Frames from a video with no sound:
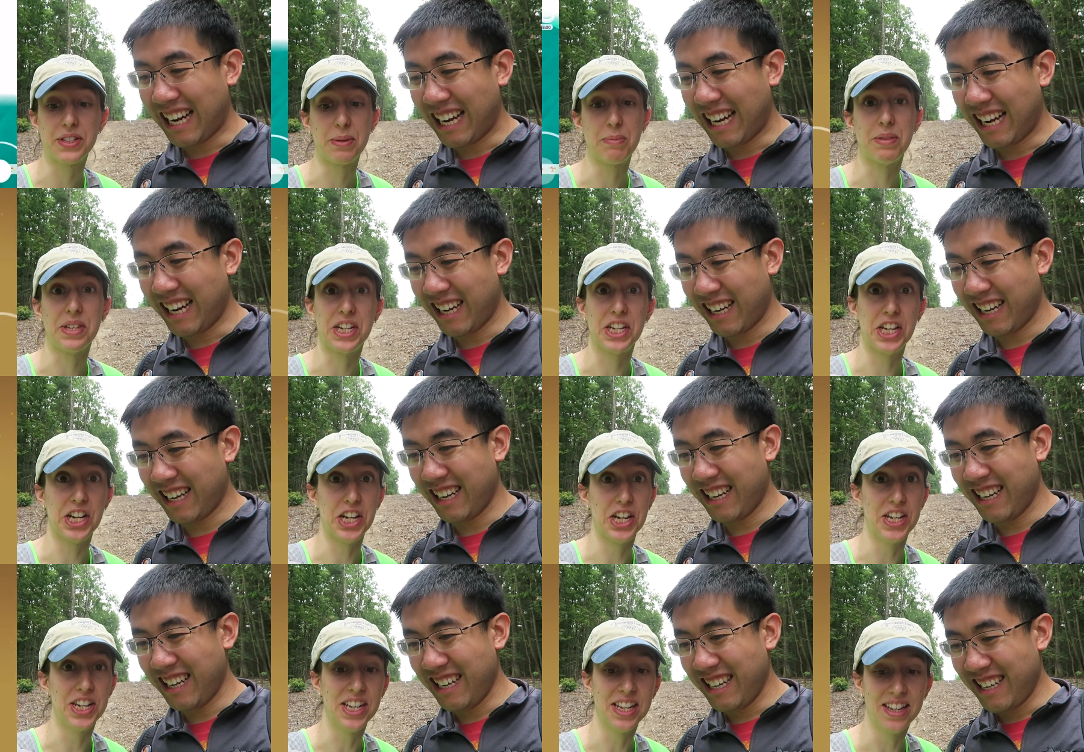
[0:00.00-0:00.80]
Speaker 1: something
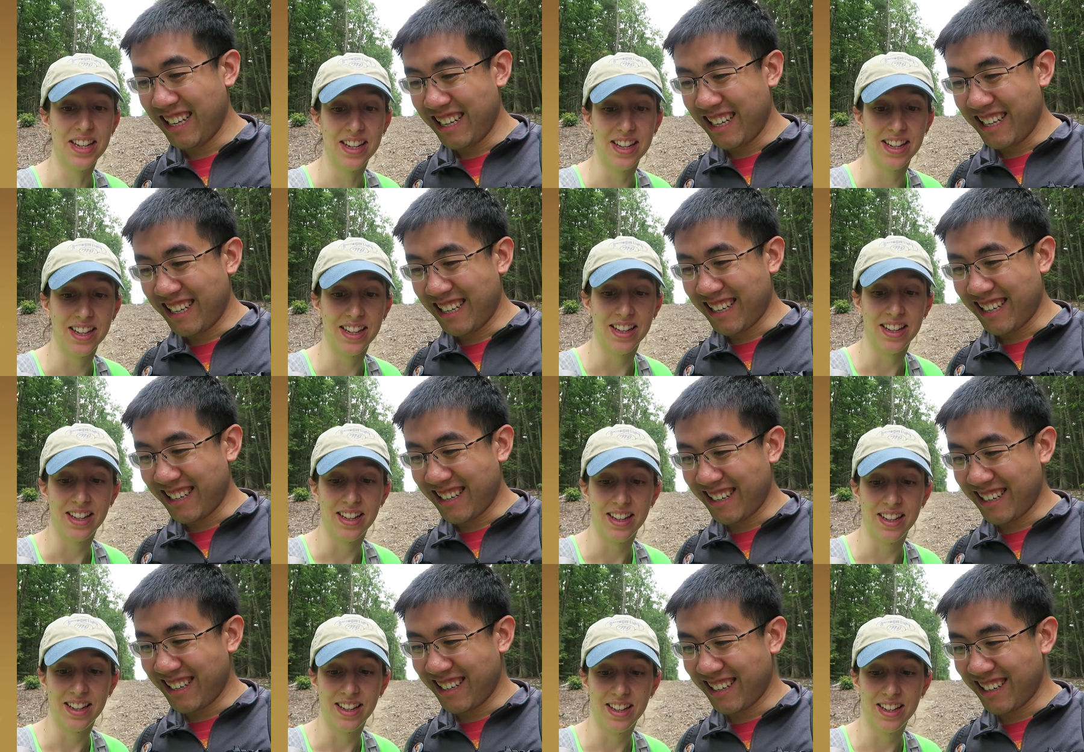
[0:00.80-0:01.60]
good.
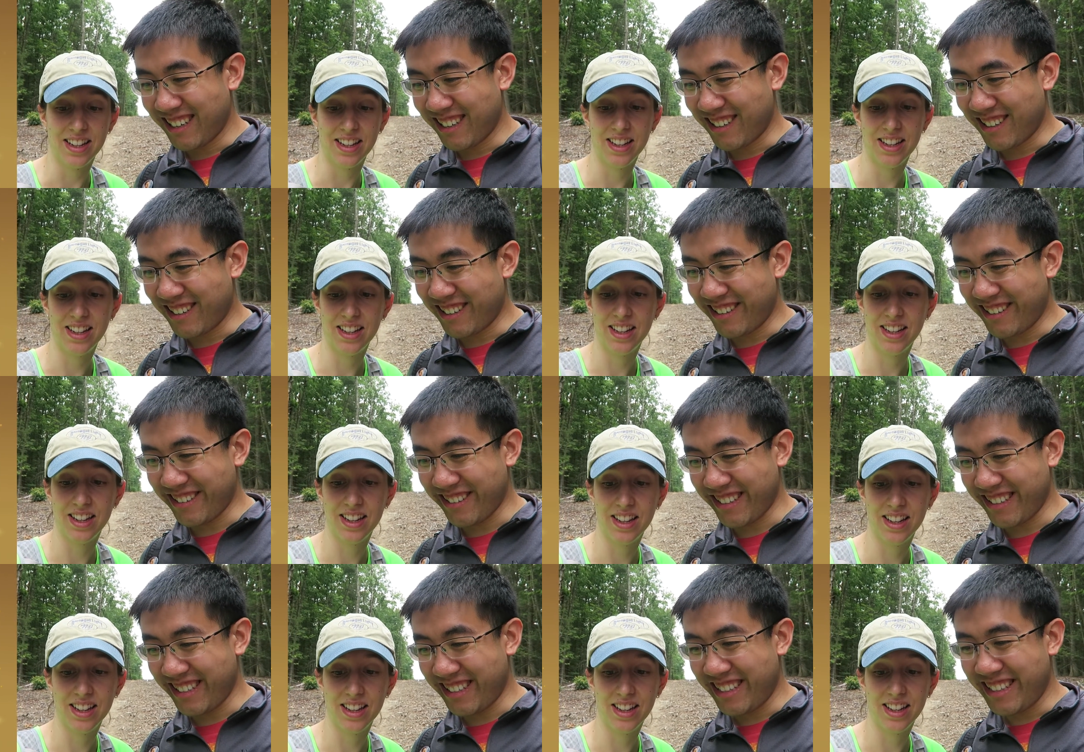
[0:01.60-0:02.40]

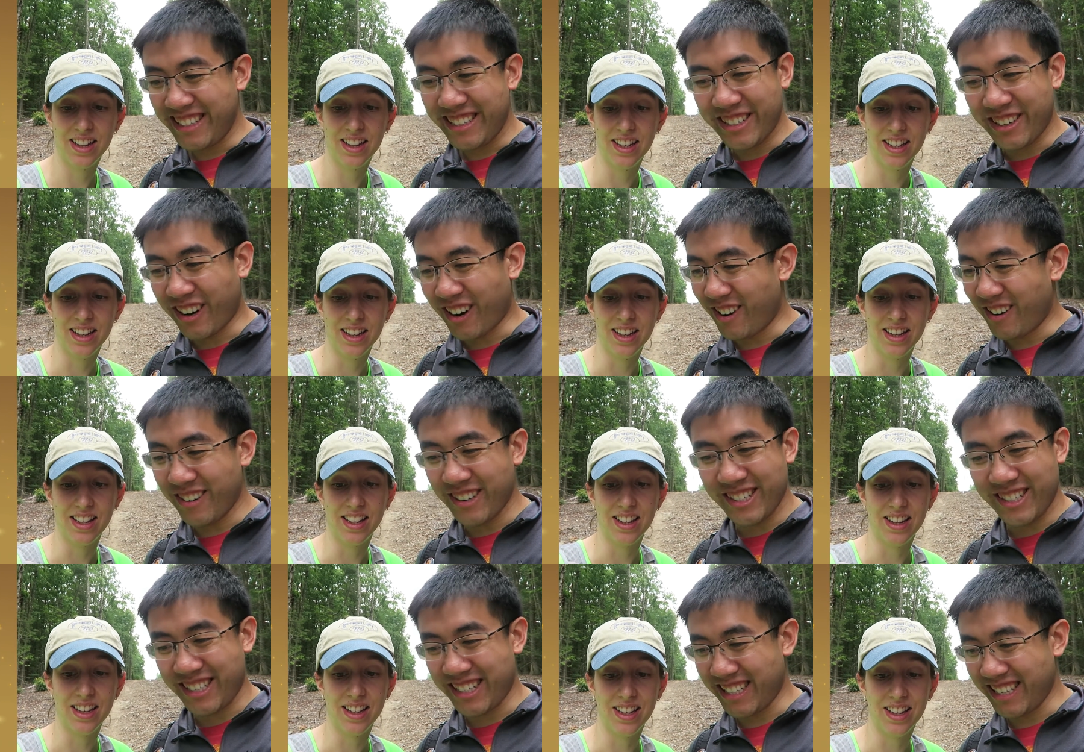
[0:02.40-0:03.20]
Speaker 2: Uh, these are
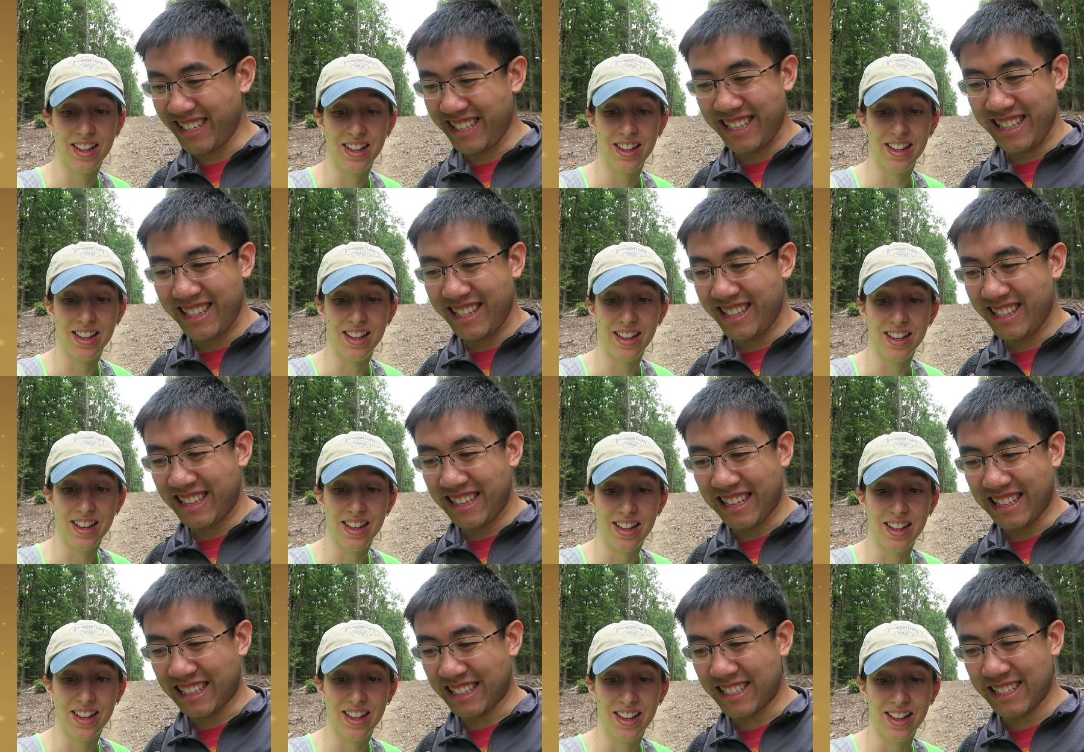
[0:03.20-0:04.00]
always good,
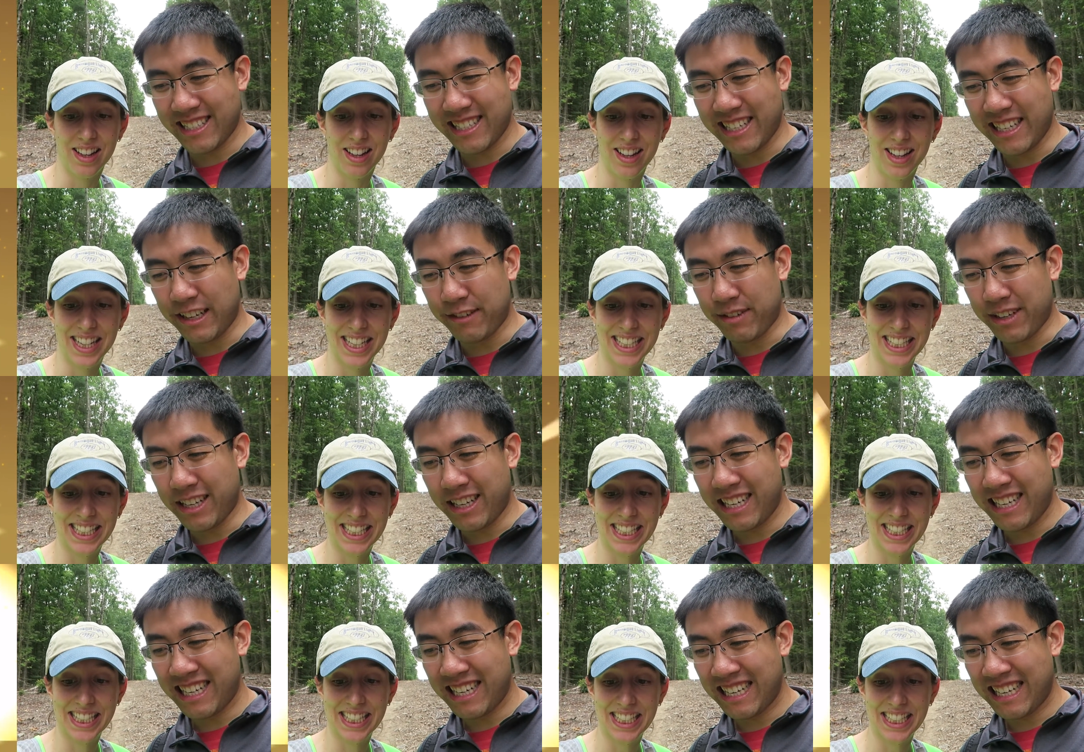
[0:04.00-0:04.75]
unless it's an Eevee.